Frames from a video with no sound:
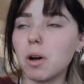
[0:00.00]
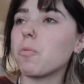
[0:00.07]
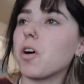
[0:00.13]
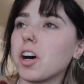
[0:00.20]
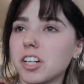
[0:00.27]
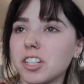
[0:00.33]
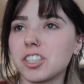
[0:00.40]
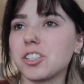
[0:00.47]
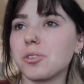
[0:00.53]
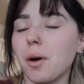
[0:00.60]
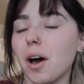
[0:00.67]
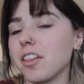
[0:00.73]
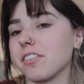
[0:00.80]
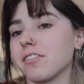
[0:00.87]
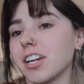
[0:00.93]
one or two
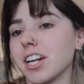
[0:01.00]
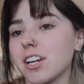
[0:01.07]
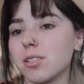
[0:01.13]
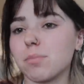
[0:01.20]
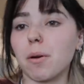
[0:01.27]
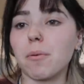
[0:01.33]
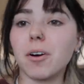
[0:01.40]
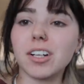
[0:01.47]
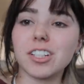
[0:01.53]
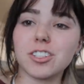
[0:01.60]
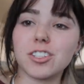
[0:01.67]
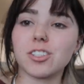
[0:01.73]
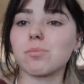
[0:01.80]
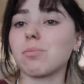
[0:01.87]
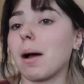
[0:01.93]
other videos, but I wanted to
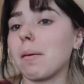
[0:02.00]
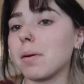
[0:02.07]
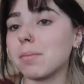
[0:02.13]
just wrap